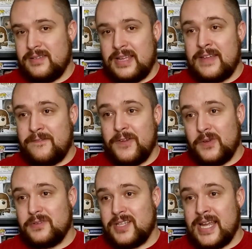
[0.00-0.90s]
it
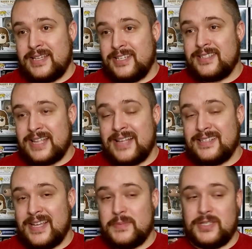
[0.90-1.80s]
feels like just that
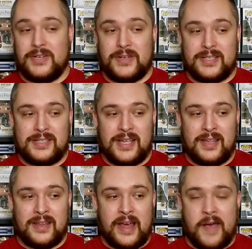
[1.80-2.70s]
same series,
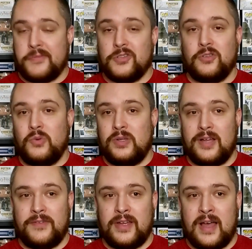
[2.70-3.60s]
and I absolutely
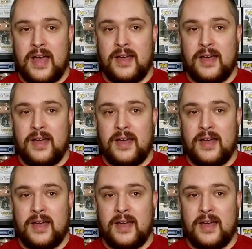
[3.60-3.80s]
love it.